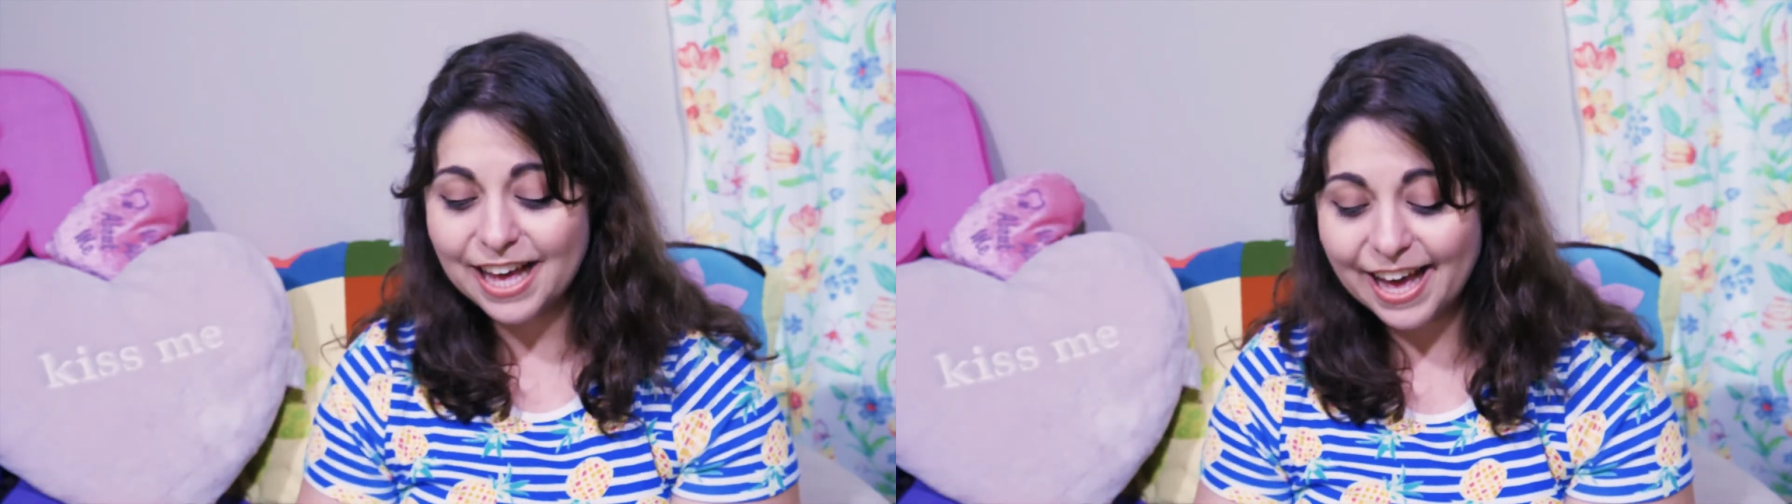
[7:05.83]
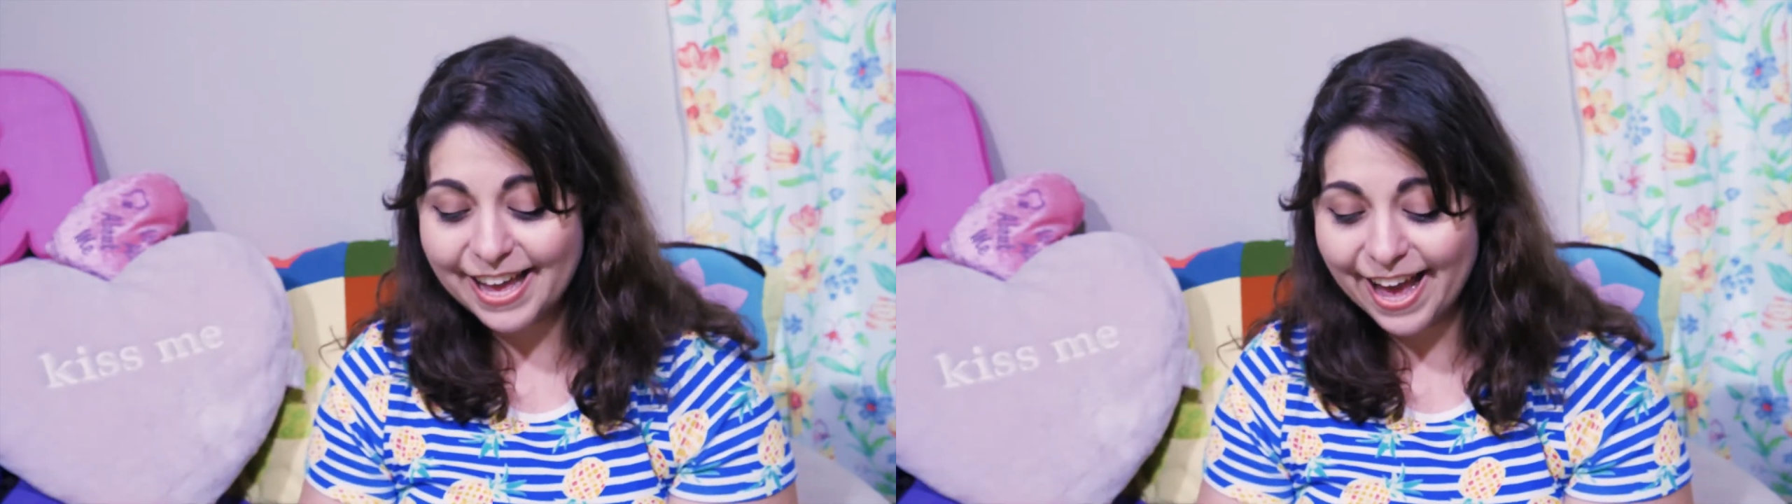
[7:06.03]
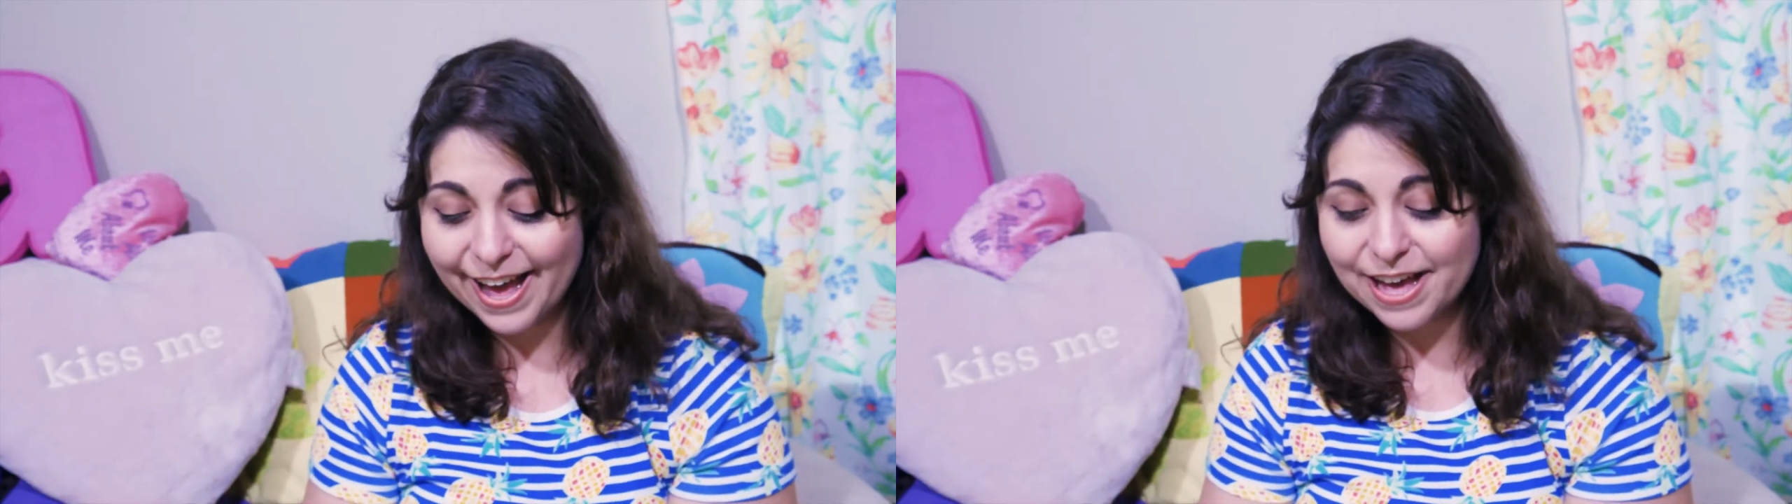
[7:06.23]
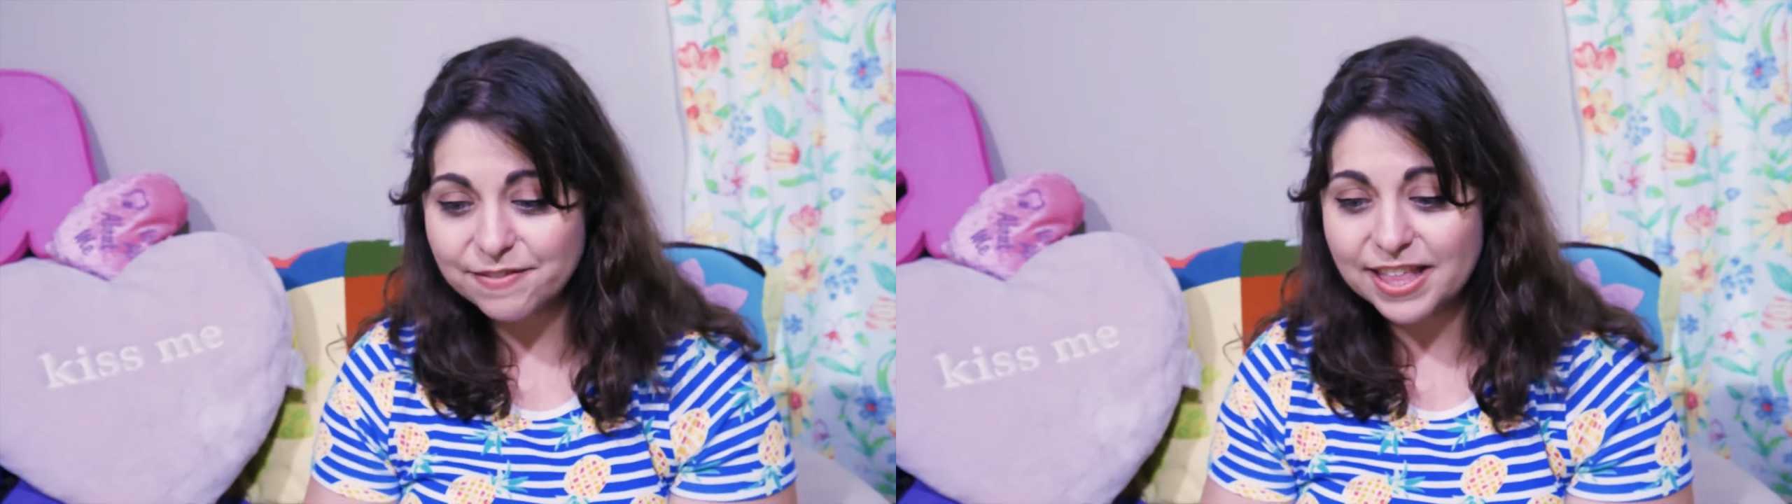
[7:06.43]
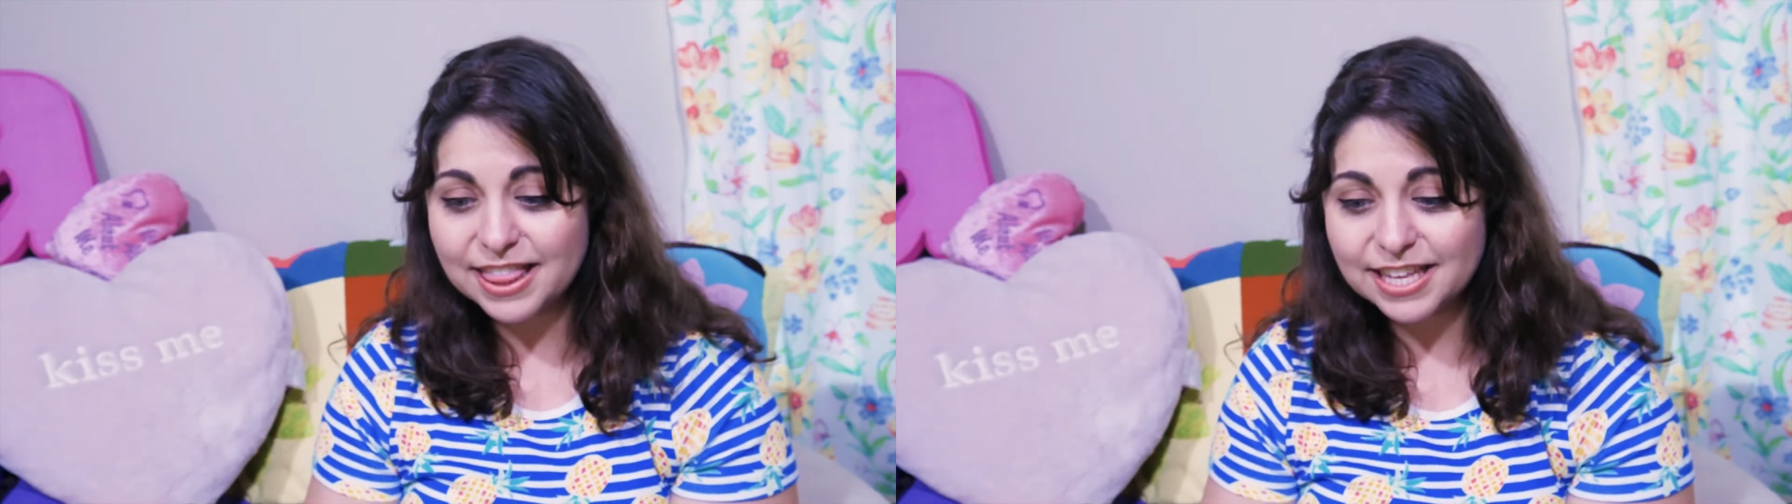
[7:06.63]
I
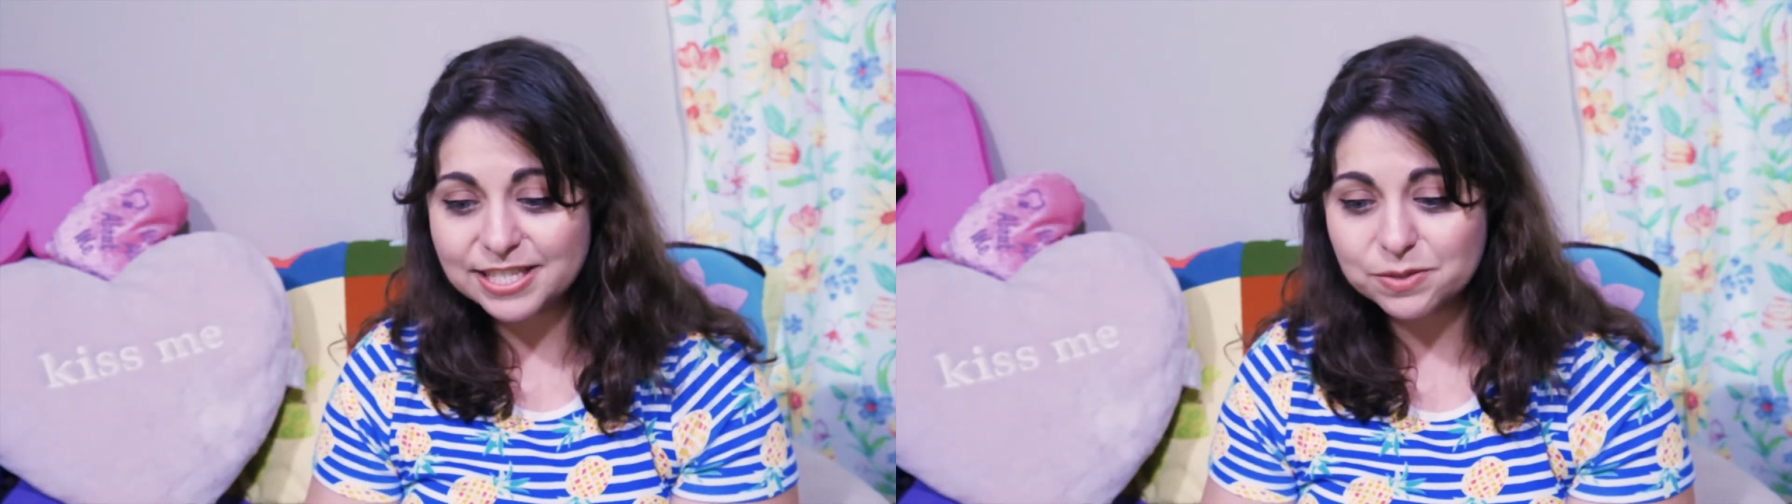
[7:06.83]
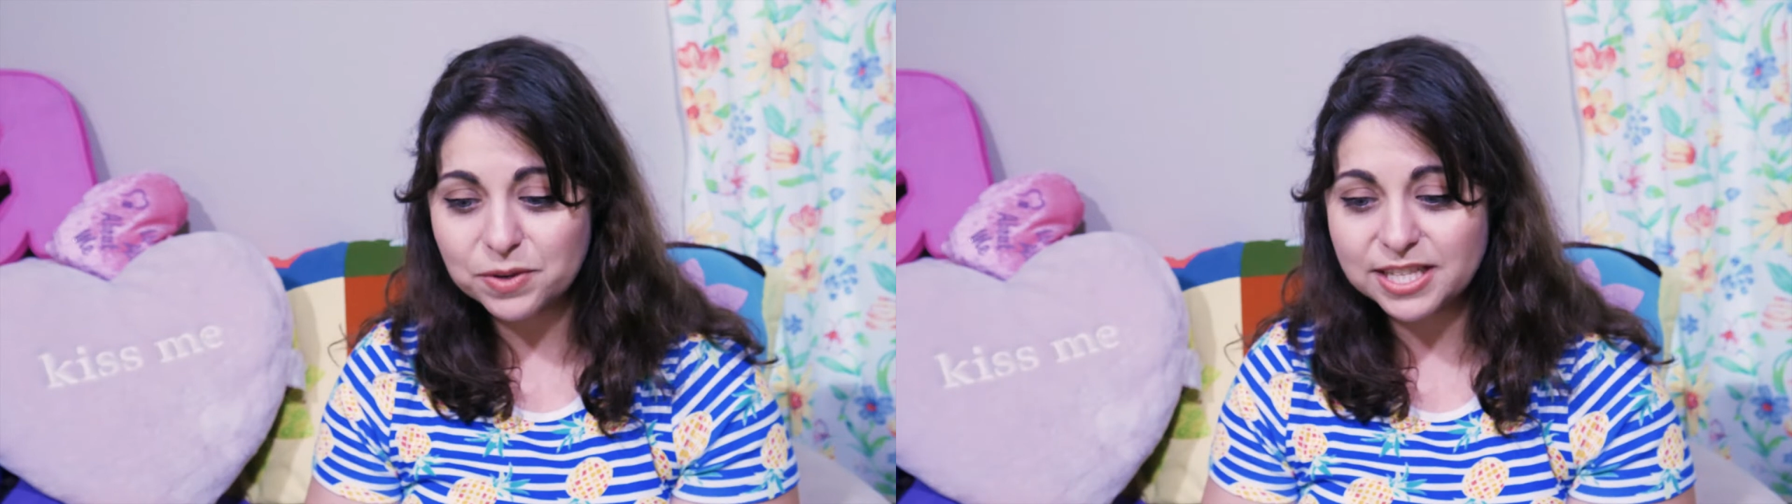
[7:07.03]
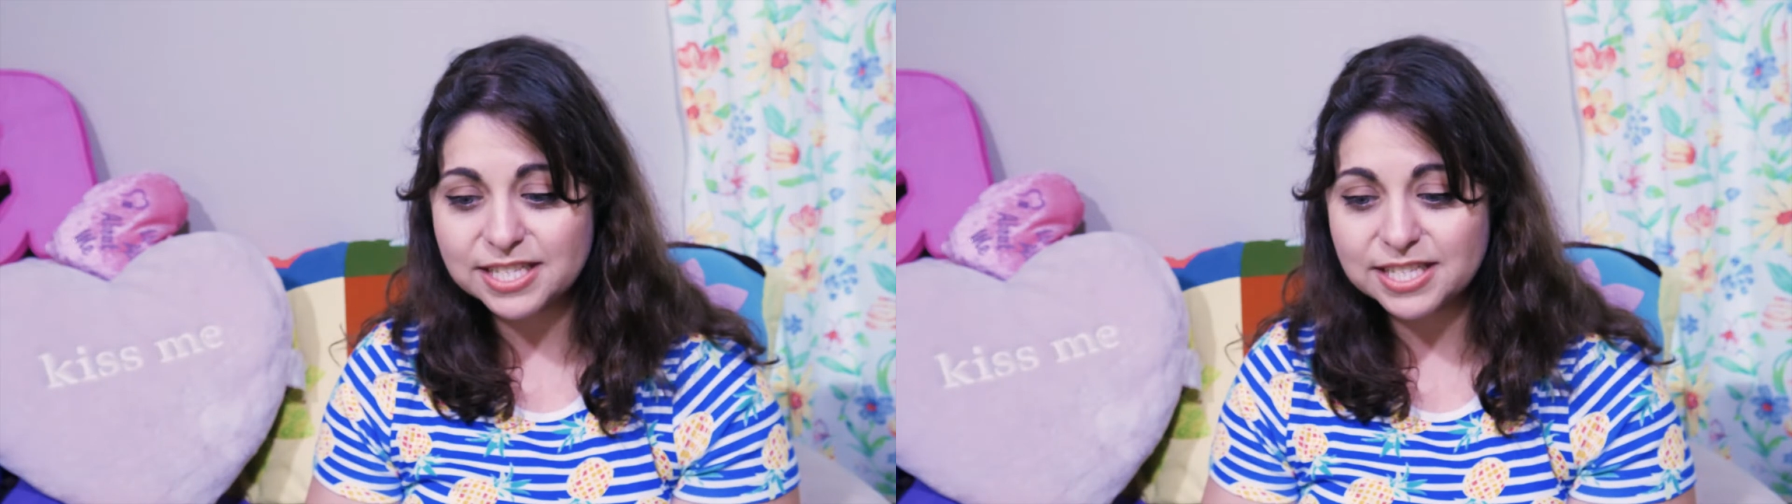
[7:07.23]
have this one.